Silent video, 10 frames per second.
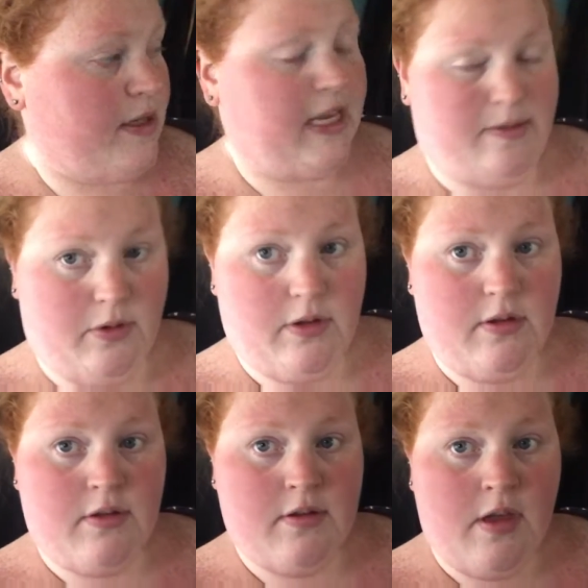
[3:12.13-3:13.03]
the table,
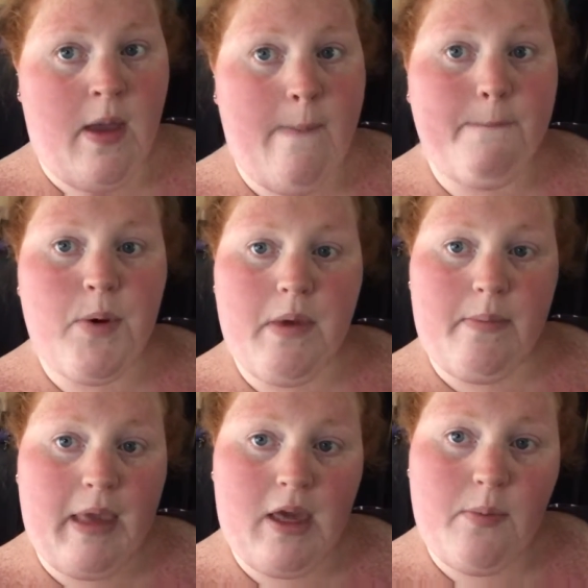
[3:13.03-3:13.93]
put my
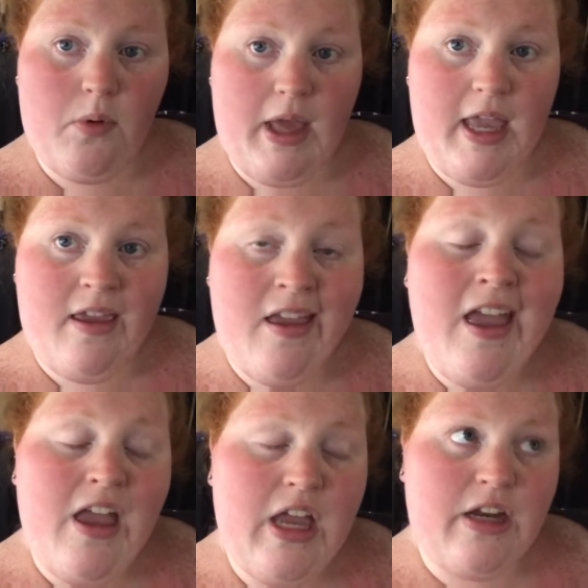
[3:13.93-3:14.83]
makeup away,
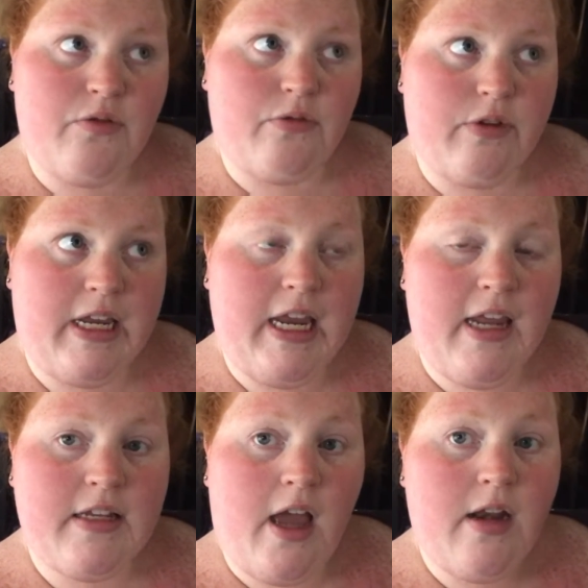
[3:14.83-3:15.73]
and
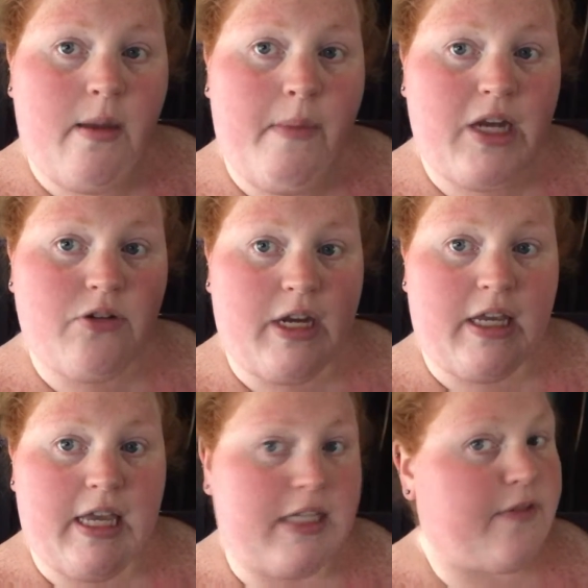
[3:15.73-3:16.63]
redone my train
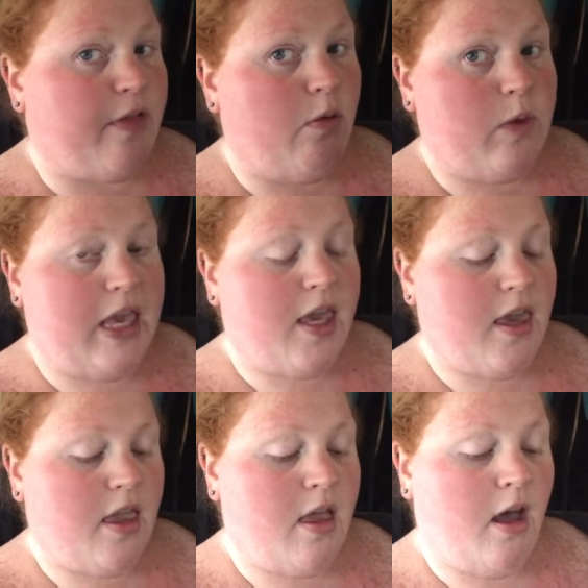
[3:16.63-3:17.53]
case for the
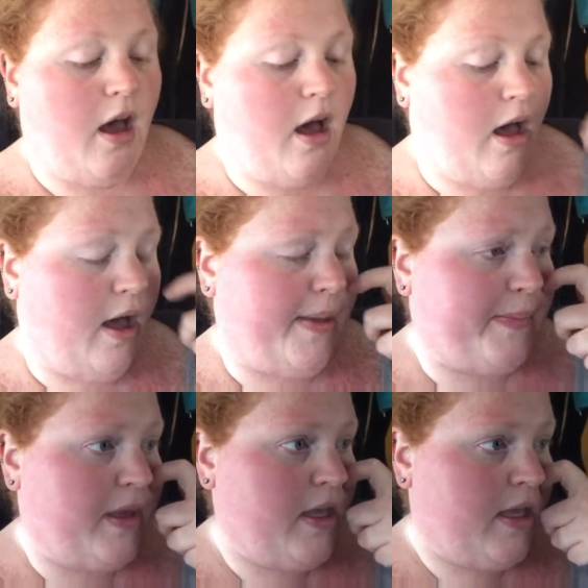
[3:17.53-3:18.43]
week.
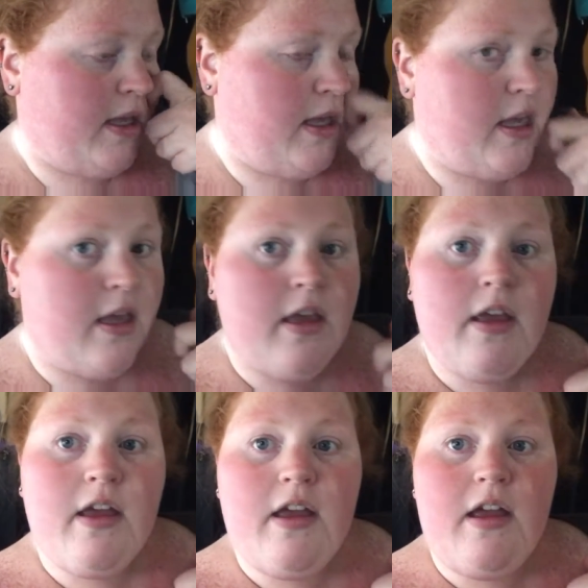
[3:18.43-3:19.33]
Um,
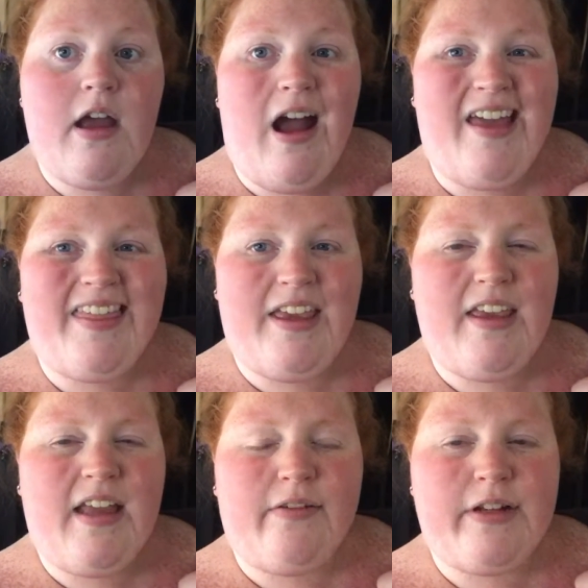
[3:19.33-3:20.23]
I
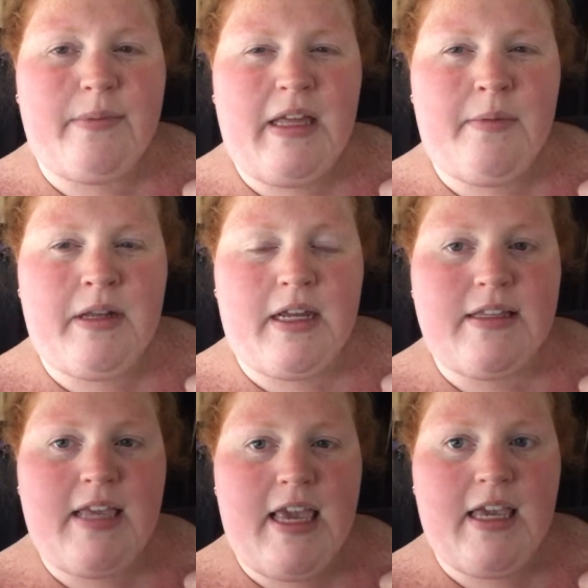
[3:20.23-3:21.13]
think in a little bit I'm going to
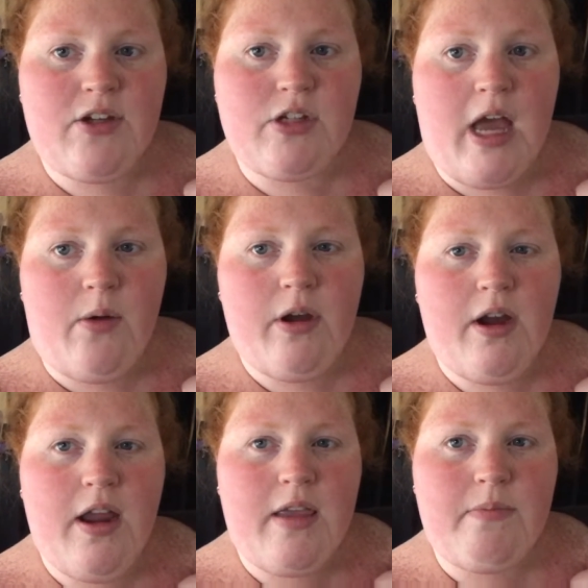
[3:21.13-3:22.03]
take a shower
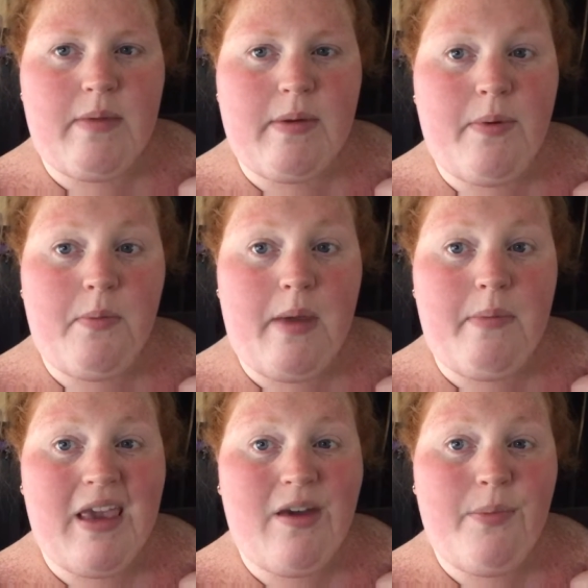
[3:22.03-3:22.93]
and maybe put my
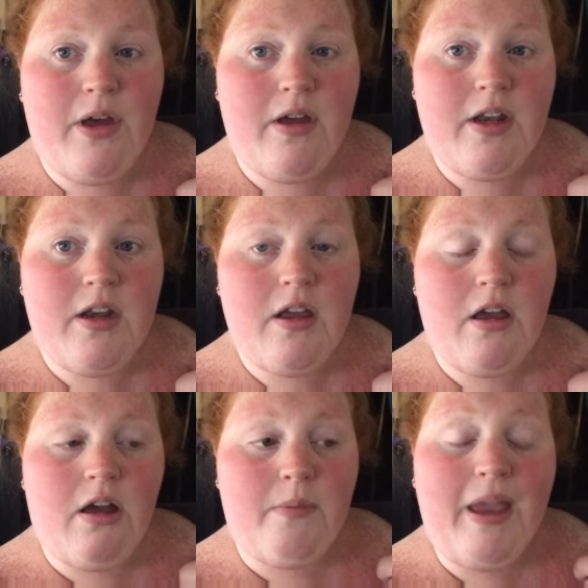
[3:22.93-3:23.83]
makeup on.
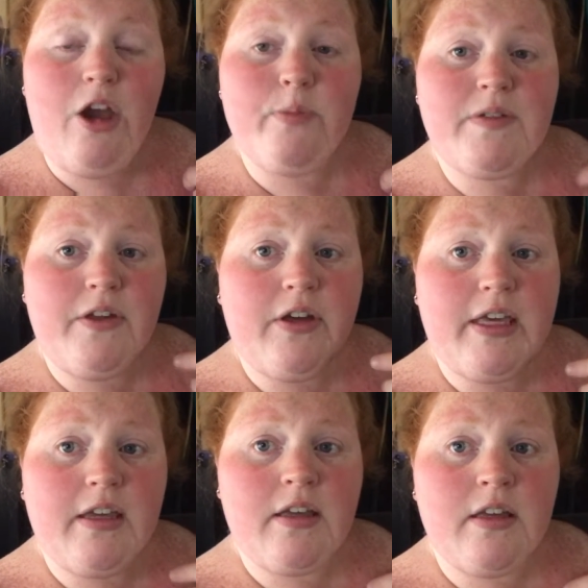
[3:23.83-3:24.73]
Um, my arm's
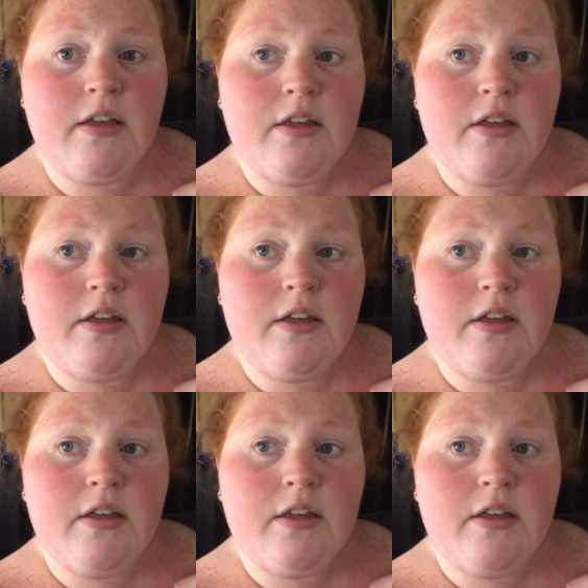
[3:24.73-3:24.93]
feeling